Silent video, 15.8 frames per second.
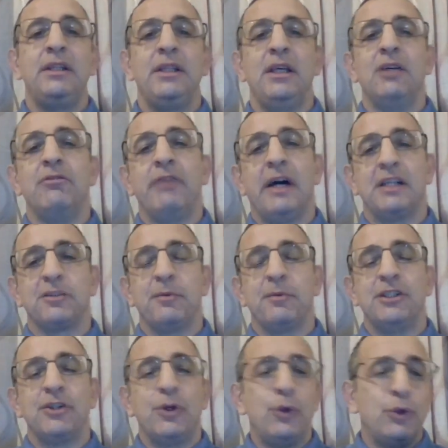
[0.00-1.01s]
the
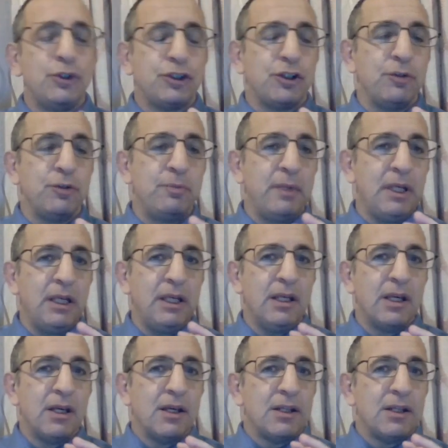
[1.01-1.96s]
investments, who should be